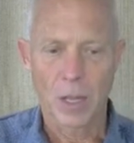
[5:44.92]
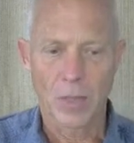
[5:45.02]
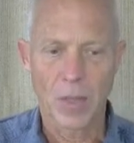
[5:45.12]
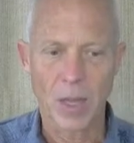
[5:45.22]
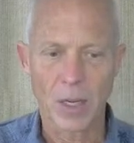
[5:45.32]

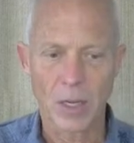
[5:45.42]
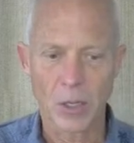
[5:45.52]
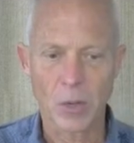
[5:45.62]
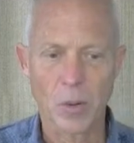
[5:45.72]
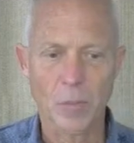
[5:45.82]
Then
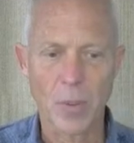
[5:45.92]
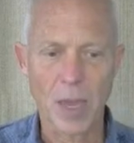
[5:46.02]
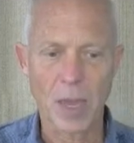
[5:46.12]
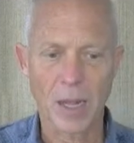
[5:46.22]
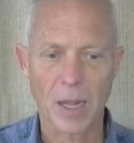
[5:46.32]
you can
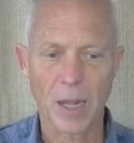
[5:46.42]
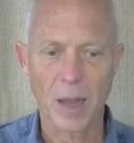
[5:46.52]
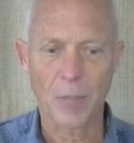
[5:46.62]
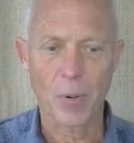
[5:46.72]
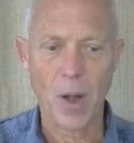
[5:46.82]
pick
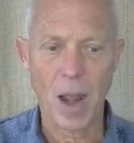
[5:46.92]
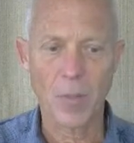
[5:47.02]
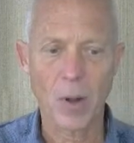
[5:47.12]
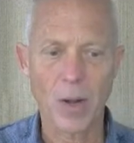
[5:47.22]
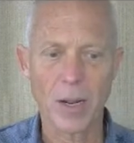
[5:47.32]
a
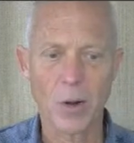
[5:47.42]
primary